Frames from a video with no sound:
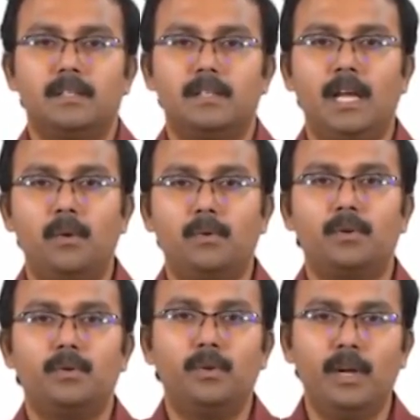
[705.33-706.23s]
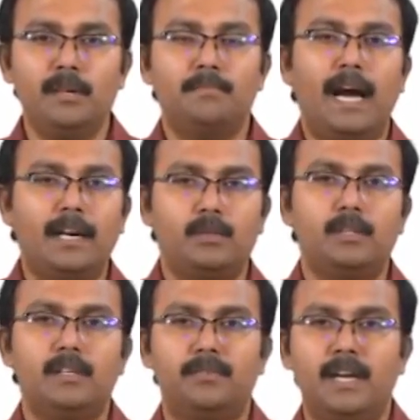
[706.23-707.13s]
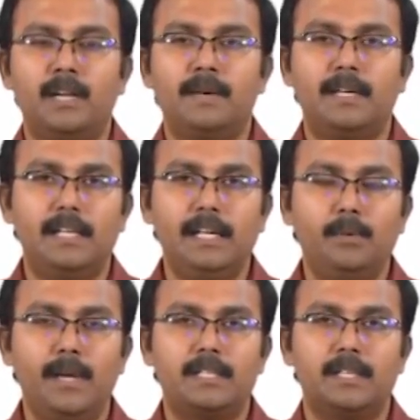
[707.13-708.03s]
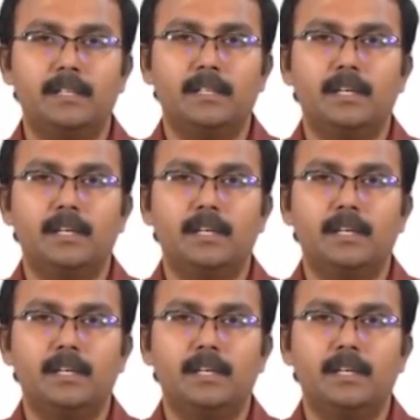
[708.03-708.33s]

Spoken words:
Now, going back to the fundamental equation,